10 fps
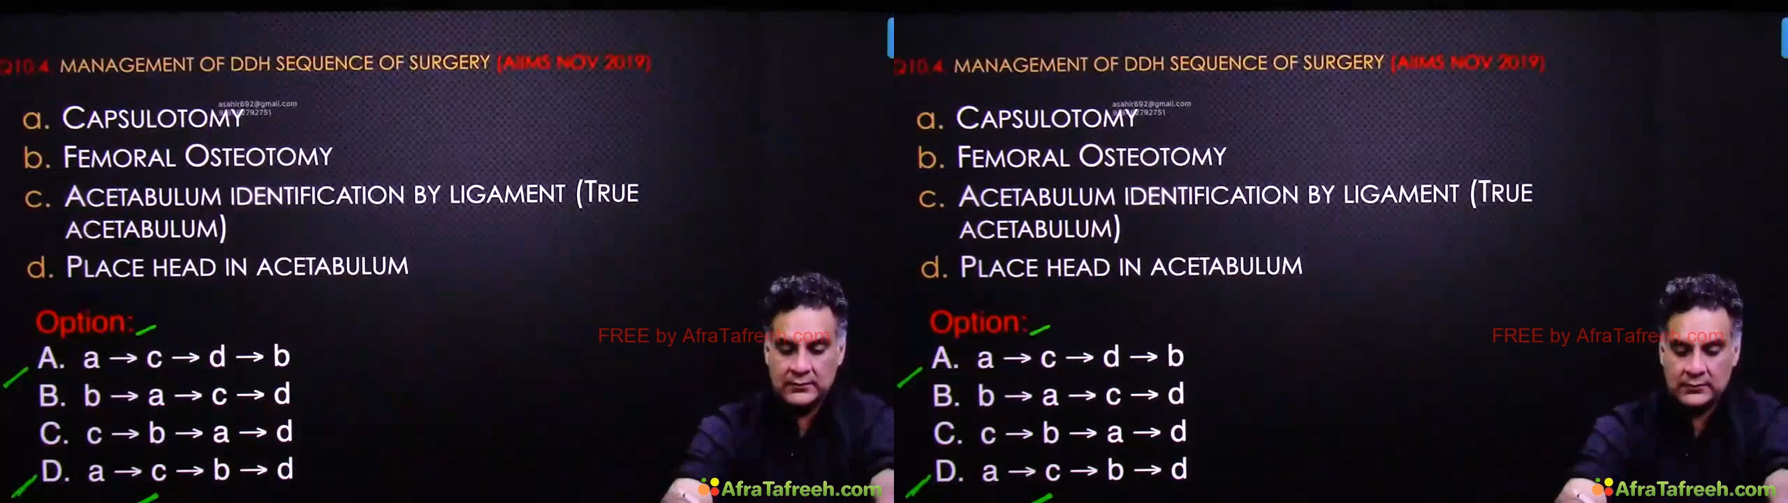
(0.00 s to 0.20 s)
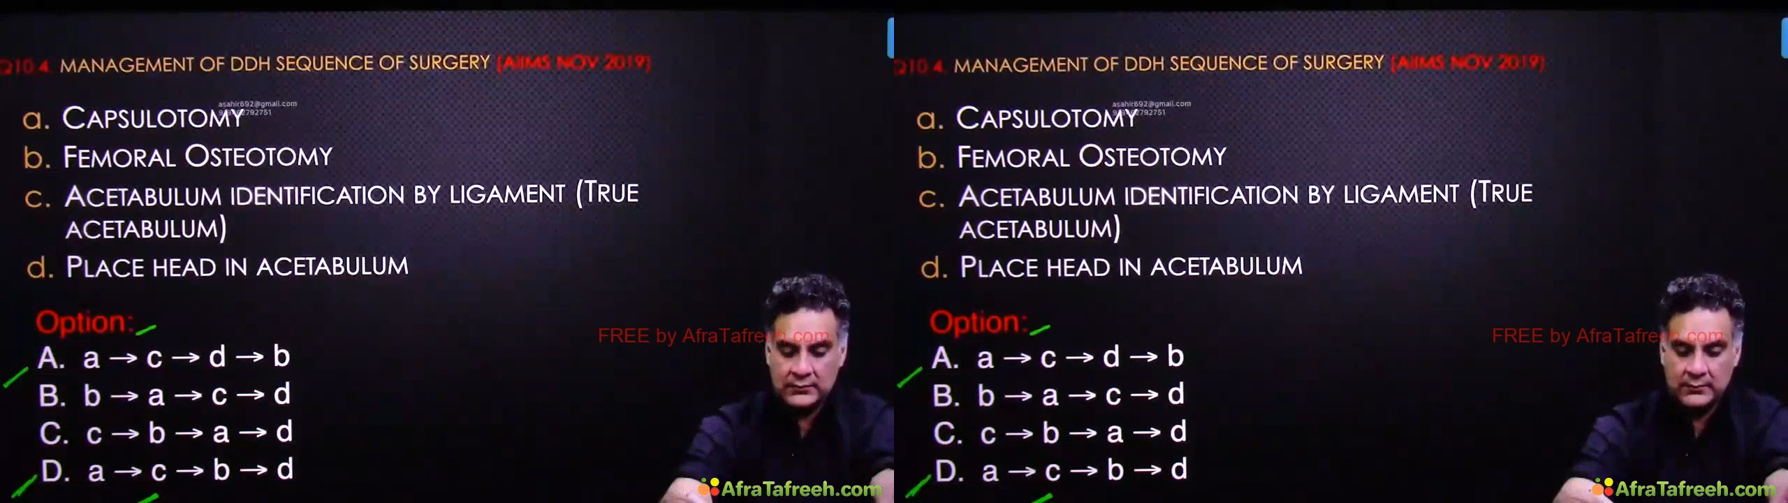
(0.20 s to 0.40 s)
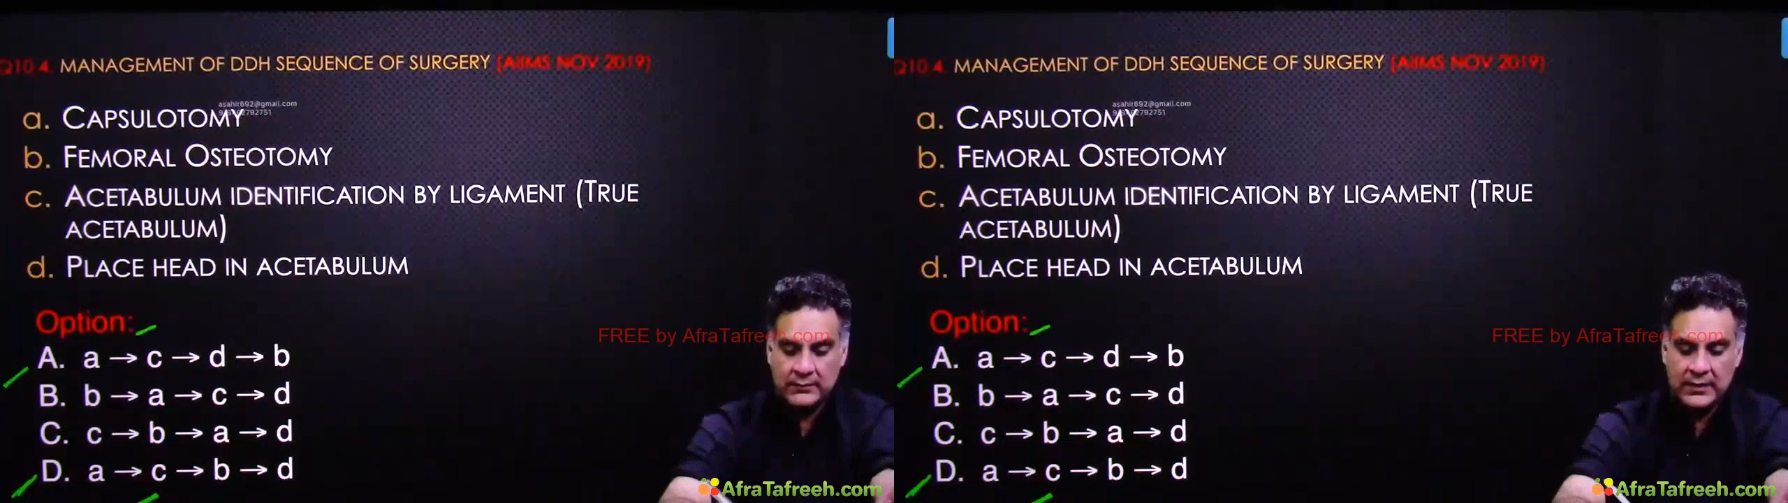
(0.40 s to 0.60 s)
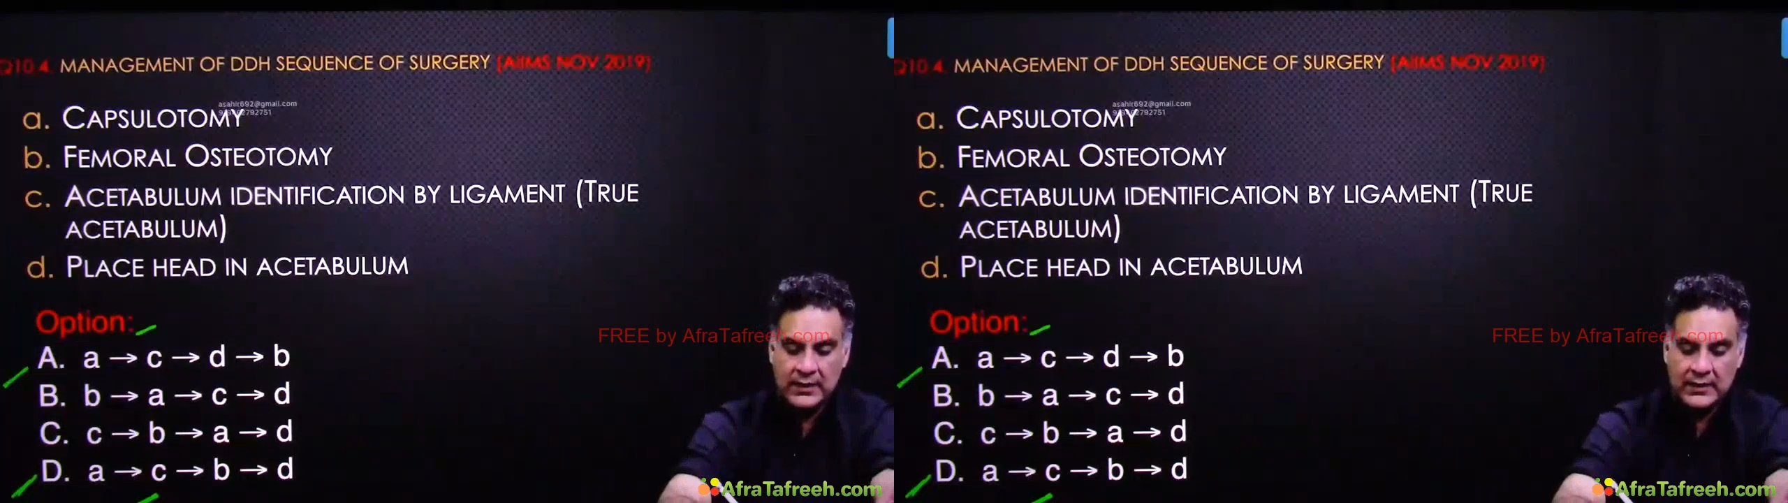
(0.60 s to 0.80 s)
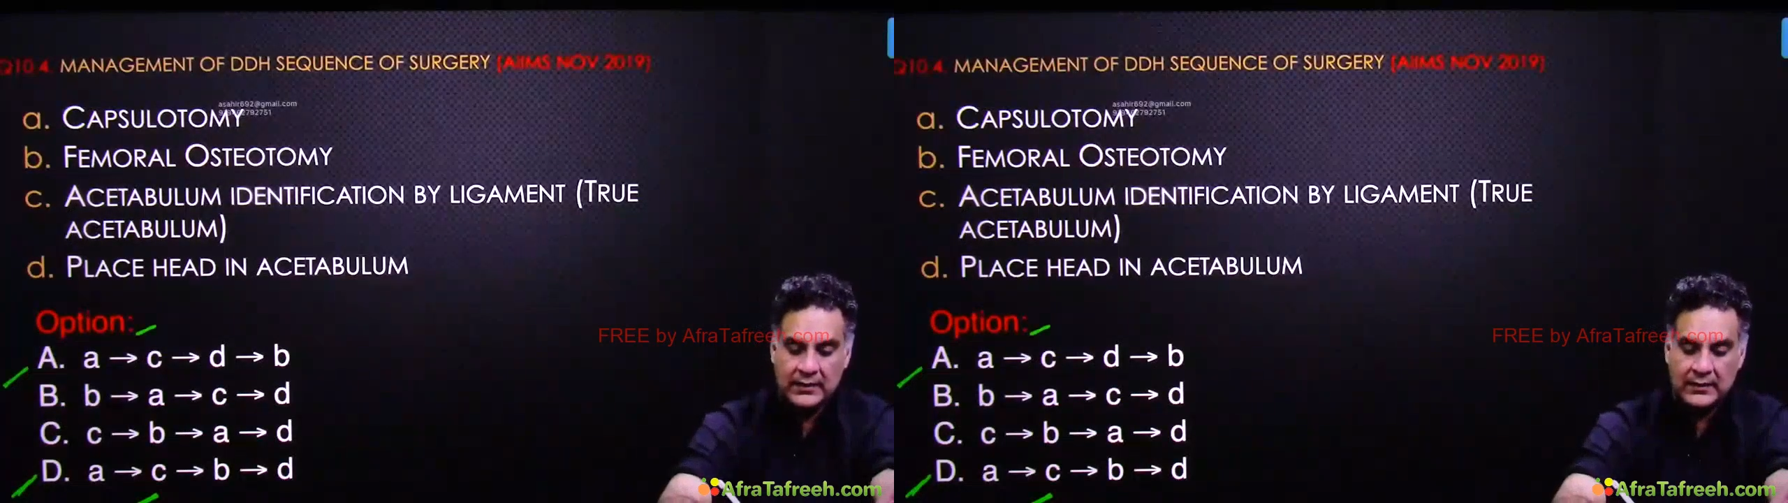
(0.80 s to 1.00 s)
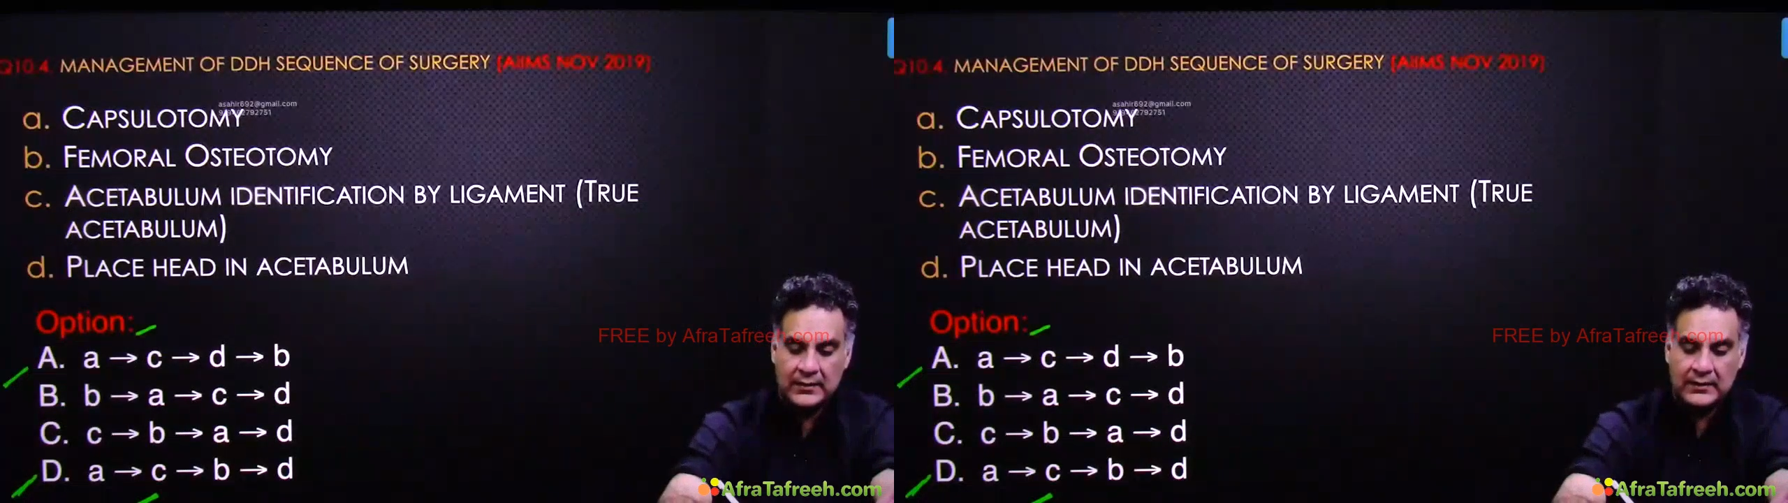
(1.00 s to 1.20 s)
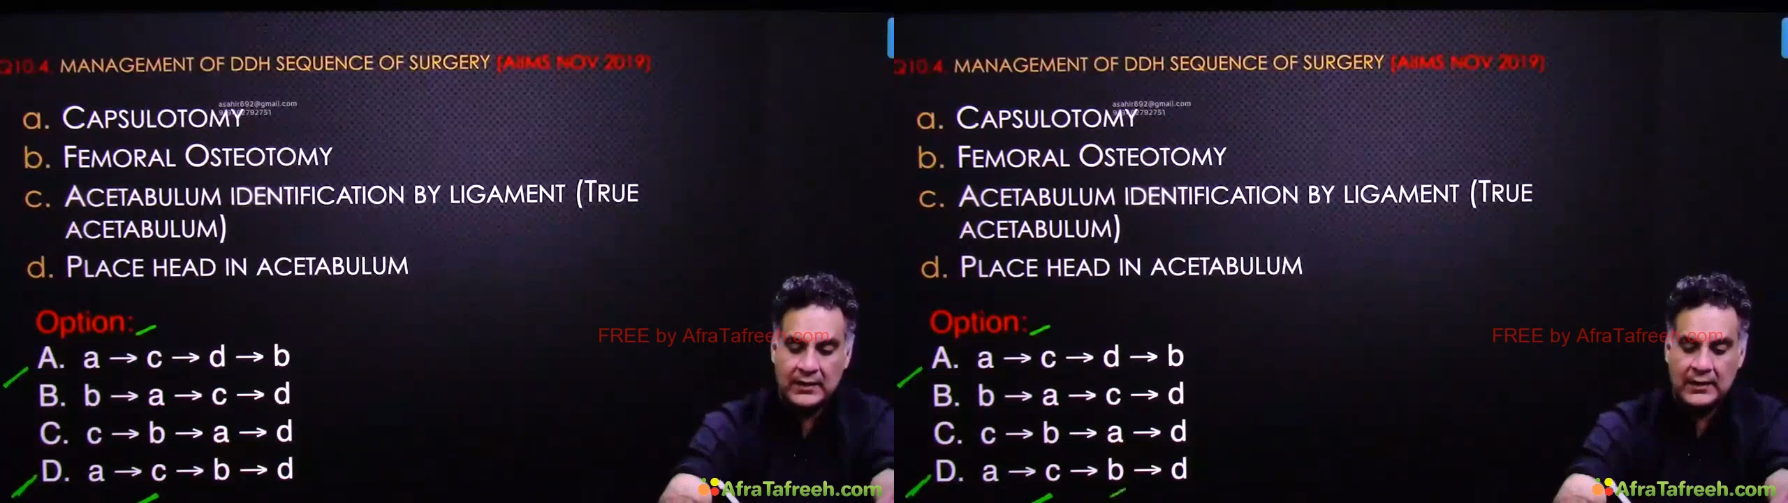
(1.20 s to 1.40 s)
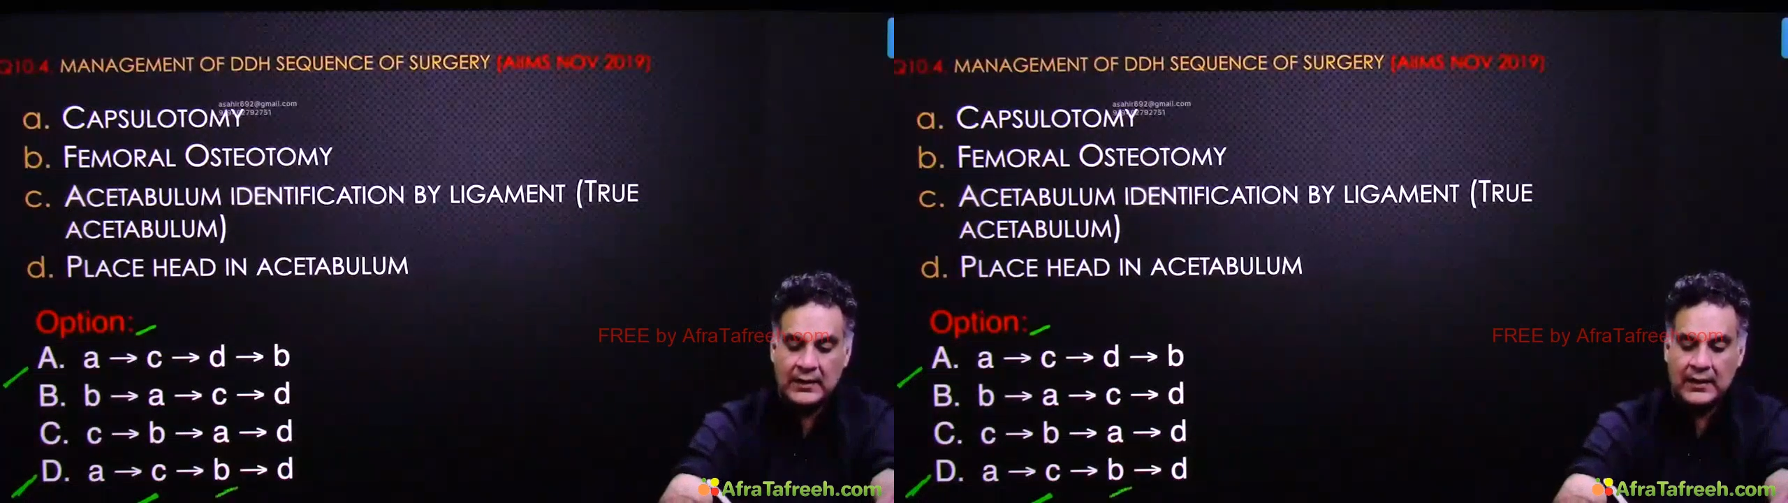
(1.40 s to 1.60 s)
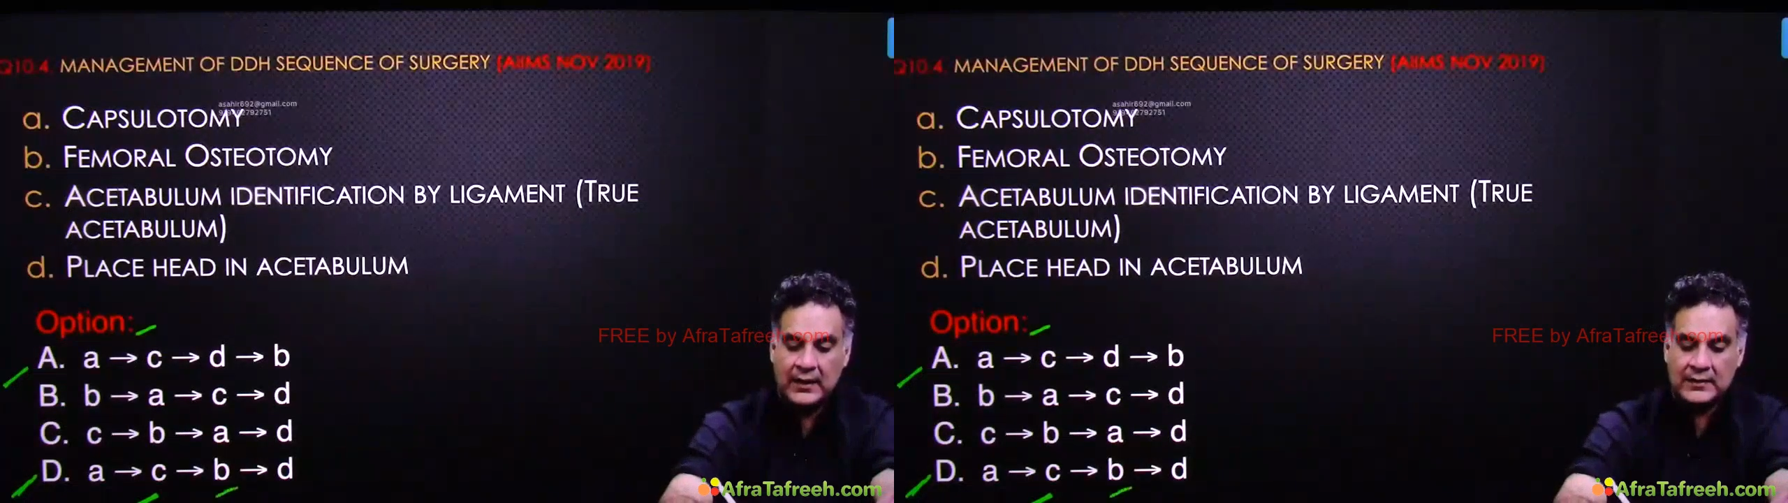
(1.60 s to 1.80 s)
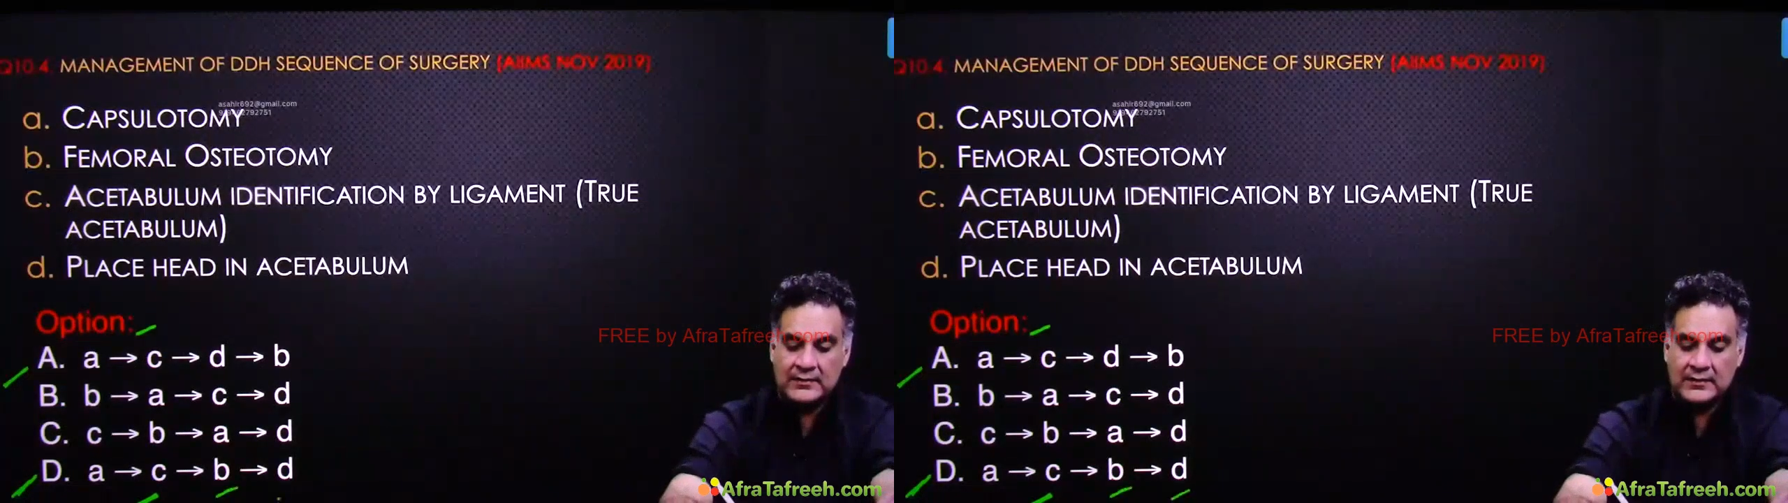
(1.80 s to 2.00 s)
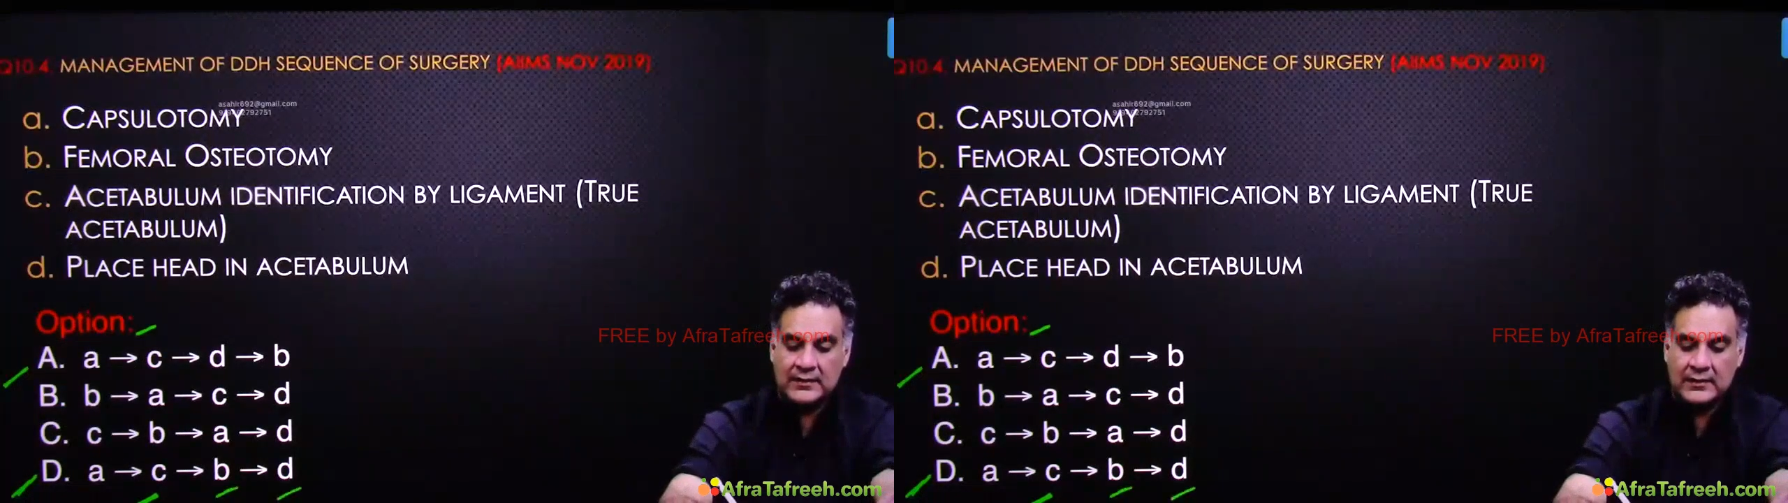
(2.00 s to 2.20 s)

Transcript: So B. And last